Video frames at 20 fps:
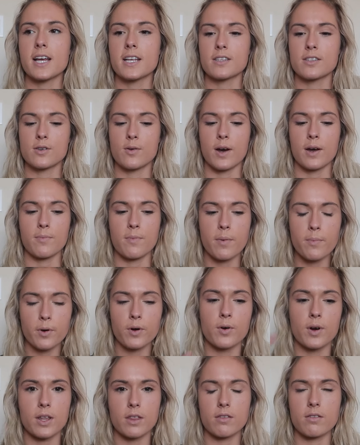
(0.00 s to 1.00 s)
And so I remember
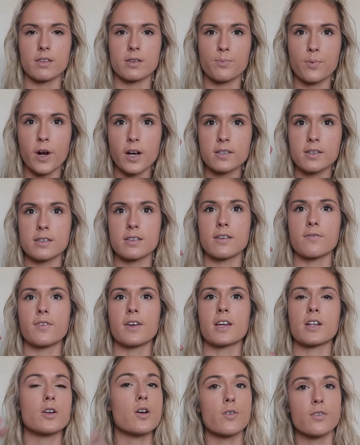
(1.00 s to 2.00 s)
going through this process of
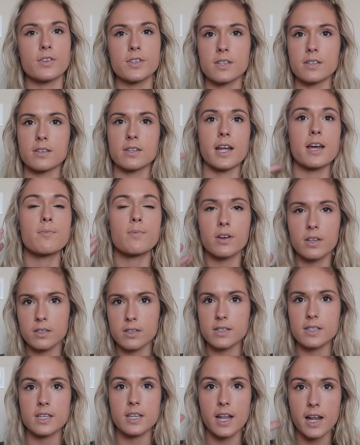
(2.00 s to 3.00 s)
like, no, this is a nightmare,
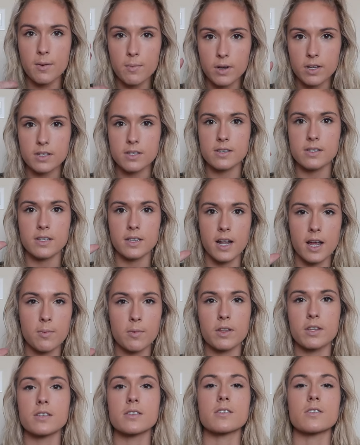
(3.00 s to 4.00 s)
this is a nightmare, this is a
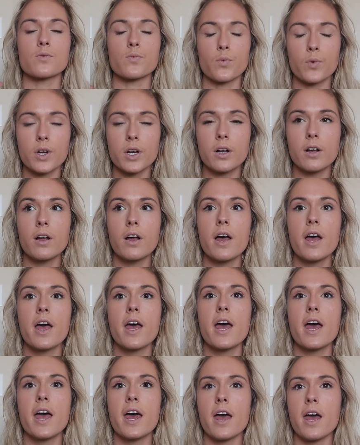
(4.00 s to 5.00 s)
nightmare, this isn't real.
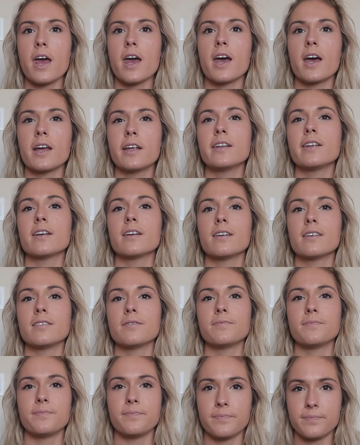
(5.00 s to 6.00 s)
And
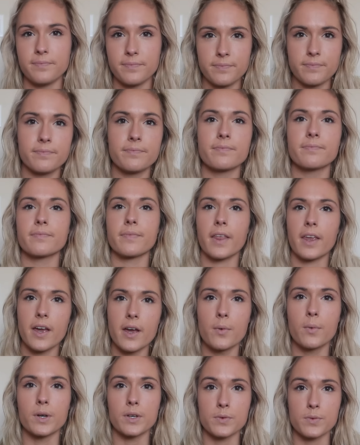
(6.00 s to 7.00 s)

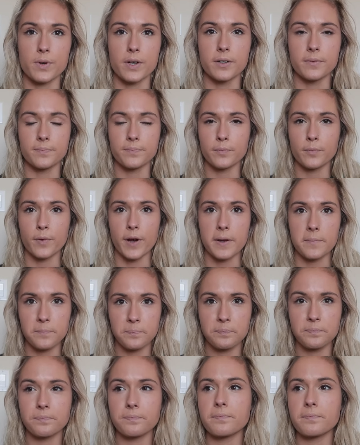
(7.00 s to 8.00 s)
it was real, right?